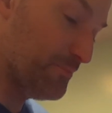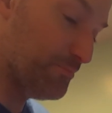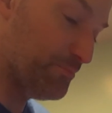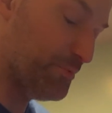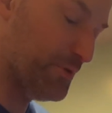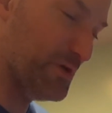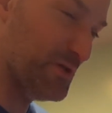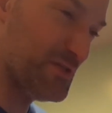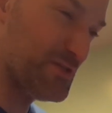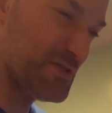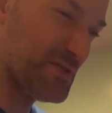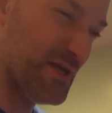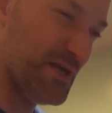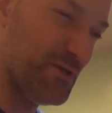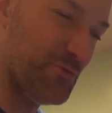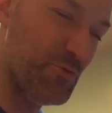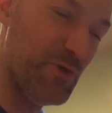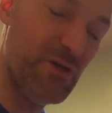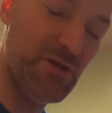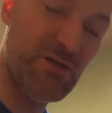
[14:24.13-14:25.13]
but it's kind
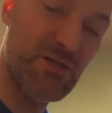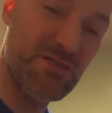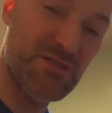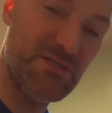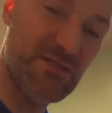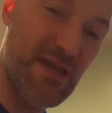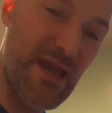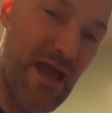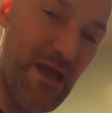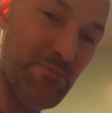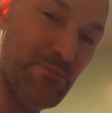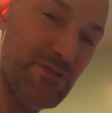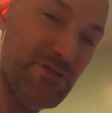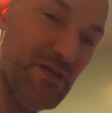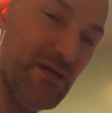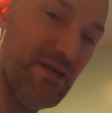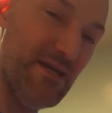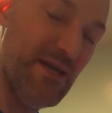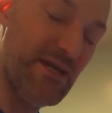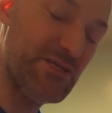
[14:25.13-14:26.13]
of weird because
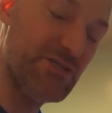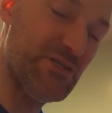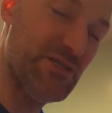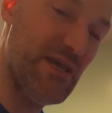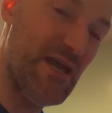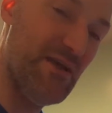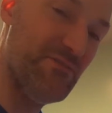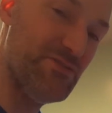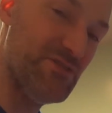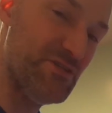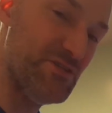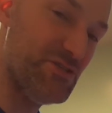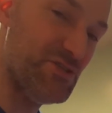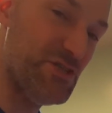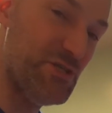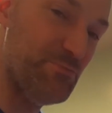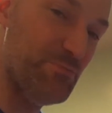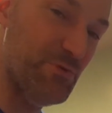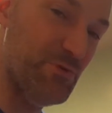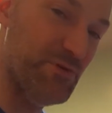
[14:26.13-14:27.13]
Amazon actually has it
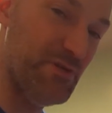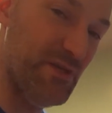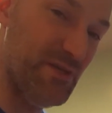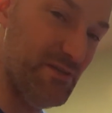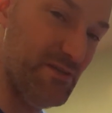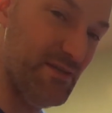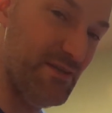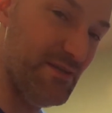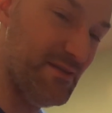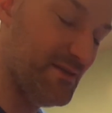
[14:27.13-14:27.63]
cheaper than